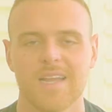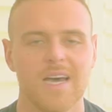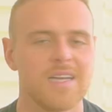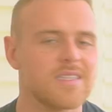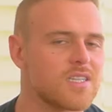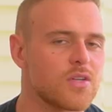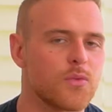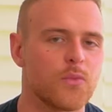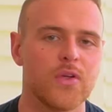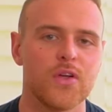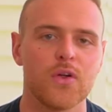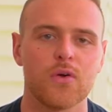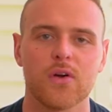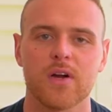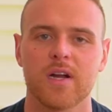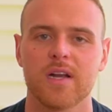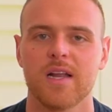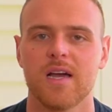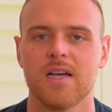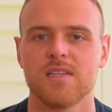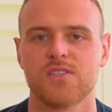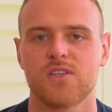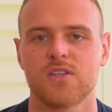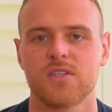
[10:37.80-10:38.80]
not to
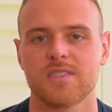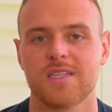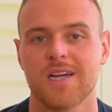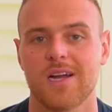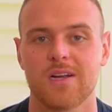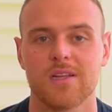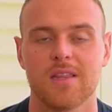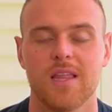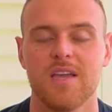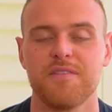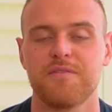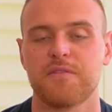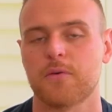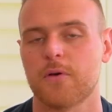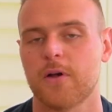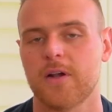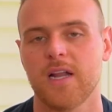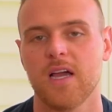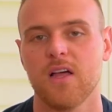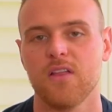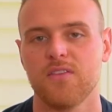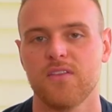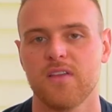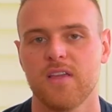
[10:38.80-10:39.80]
reorganize your entire life
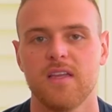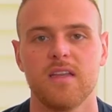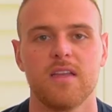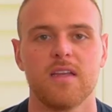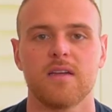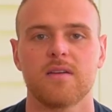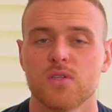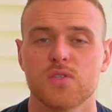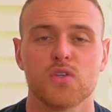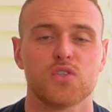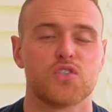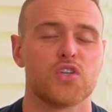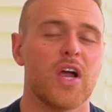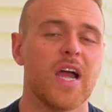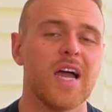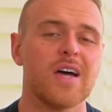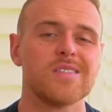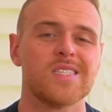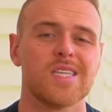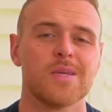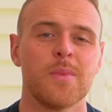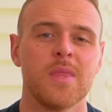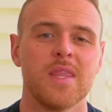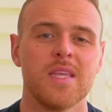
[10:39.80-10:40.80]
around healthy eating. So try
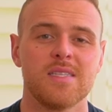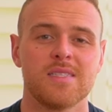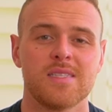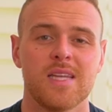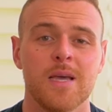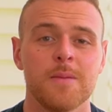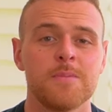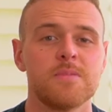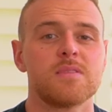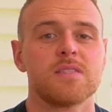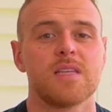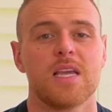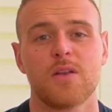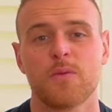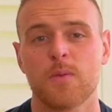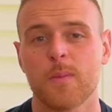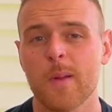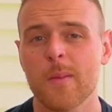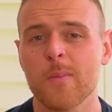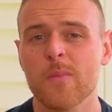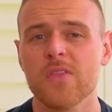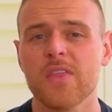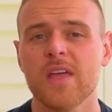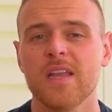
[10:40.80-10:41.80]
out some of these tips and
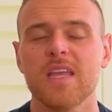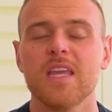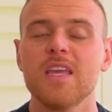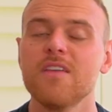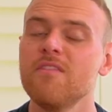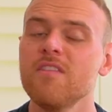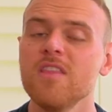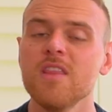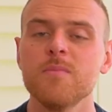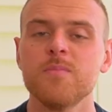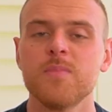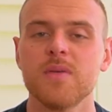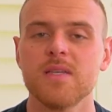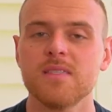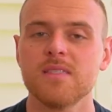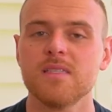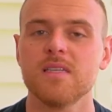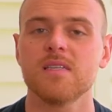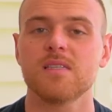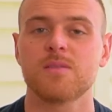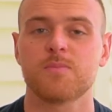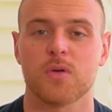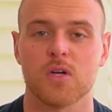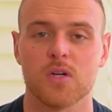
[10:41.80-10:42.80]
remember that even the
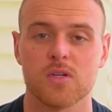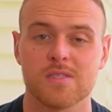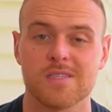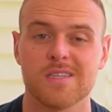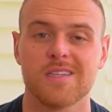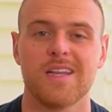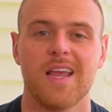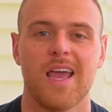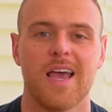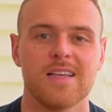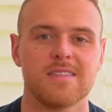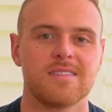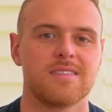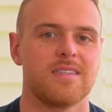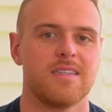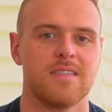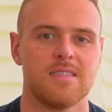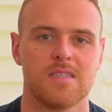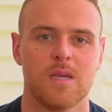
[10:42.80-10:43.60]
busiest person has to eat